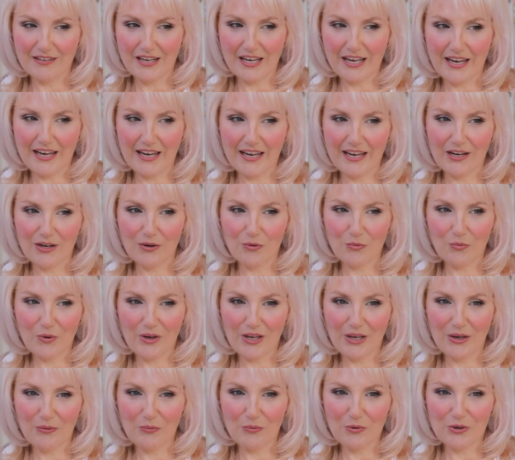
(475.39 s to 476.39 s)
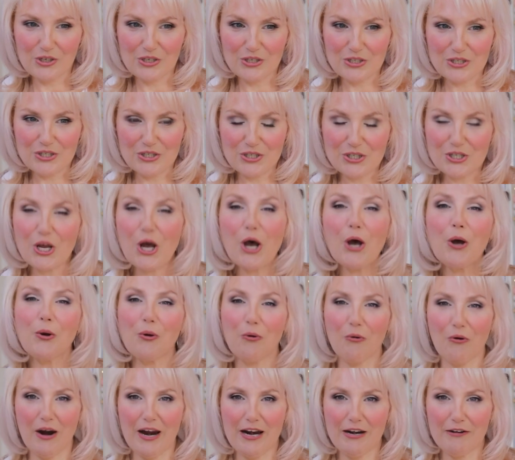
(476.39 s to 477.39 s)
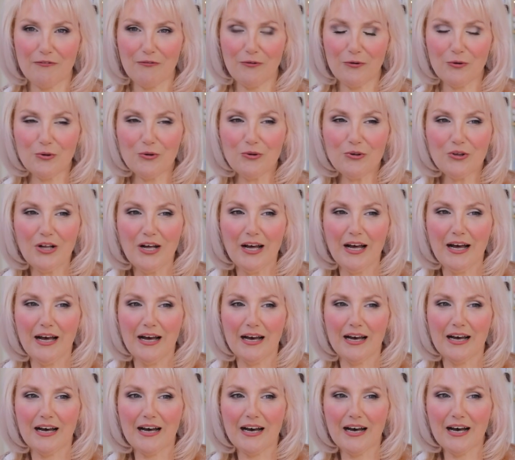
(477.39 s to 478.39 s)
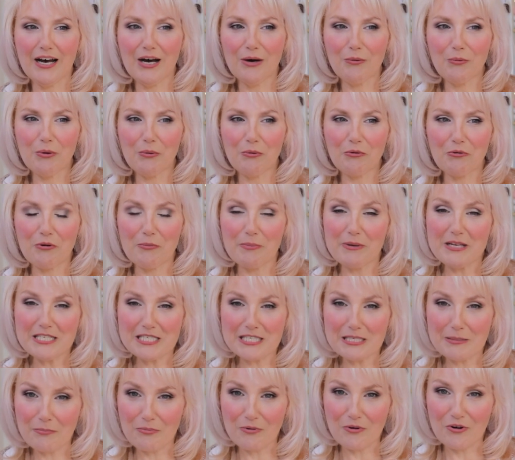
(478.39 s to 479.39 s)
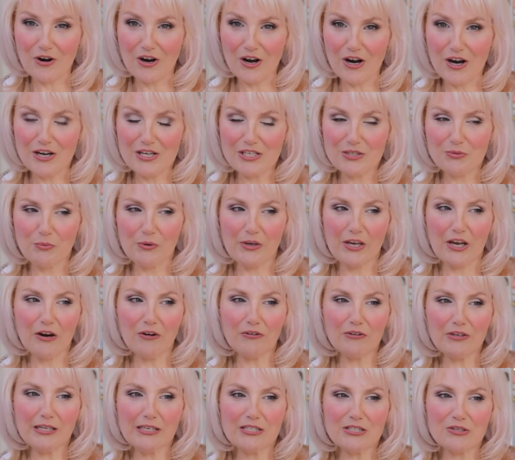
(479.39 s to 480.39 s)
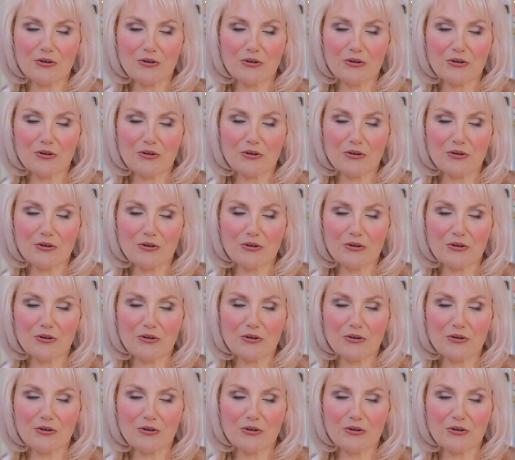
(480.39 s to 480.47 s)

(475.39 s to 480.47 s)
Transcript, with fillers: And we were so grateful. We were a bit surprised. We only